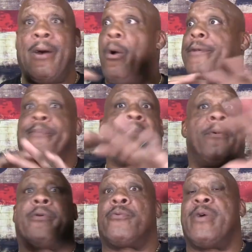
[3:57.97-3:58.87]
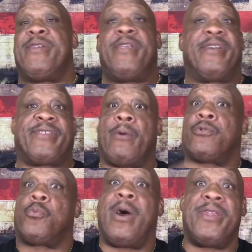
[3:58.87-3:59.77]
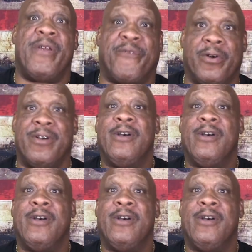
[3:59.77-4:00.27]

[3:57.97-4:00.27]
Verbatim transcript: oh, the promoter went nuts. That was wonderful.